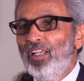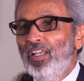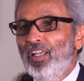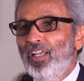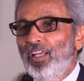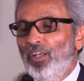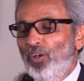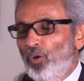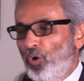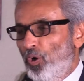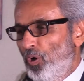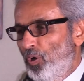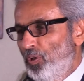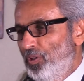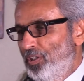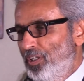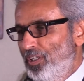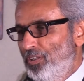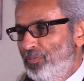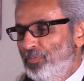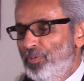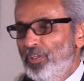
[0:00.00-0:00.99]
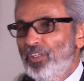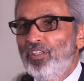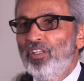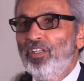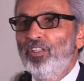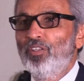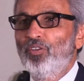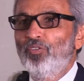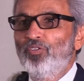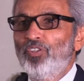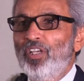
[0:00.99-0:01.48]
and all these
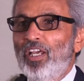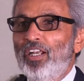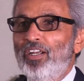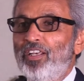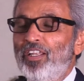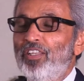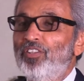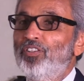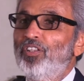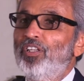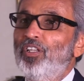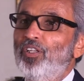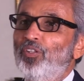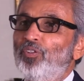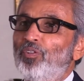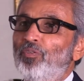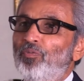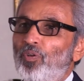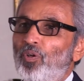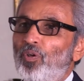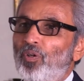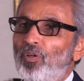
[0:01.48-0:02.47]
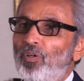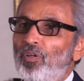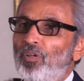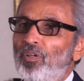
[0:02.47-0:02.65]
missionaries of charity are sitting on the floor.